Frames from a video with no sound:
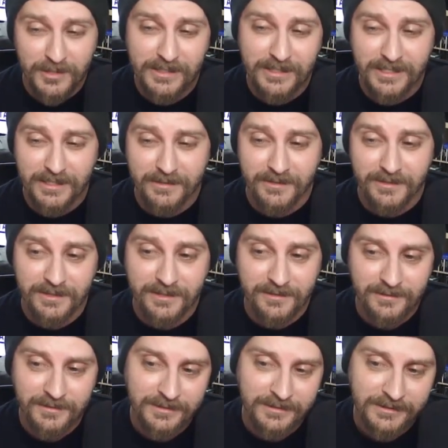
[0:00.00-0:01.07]
years.
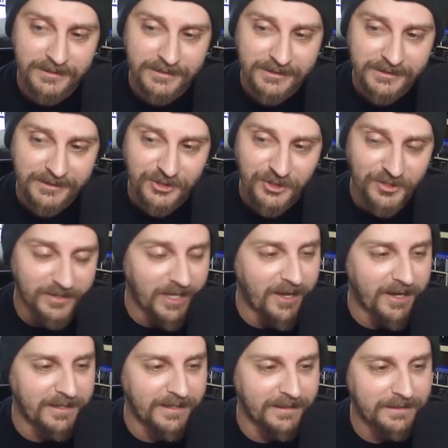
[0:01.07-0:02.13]

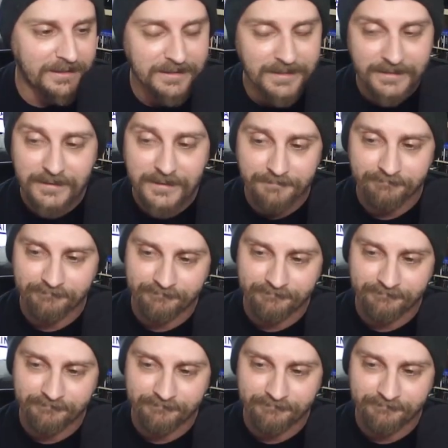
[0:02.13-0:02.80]
July 1990.